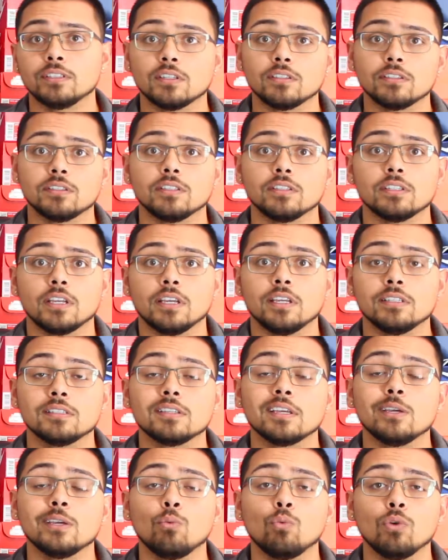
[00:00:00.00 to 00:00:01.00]
since this
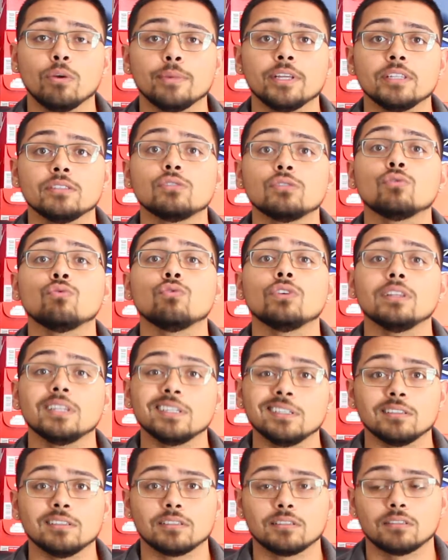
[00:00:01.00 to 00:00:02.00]
is a women's
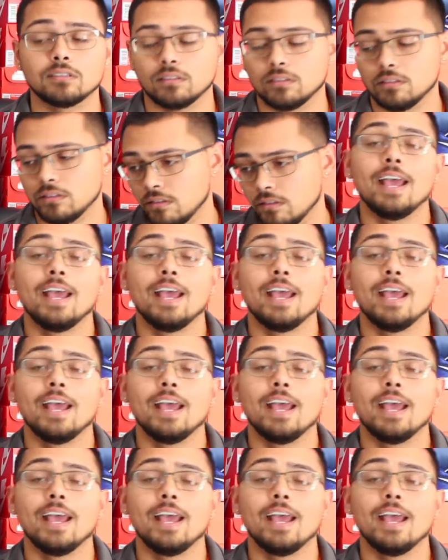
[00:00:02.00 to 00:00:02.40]
release.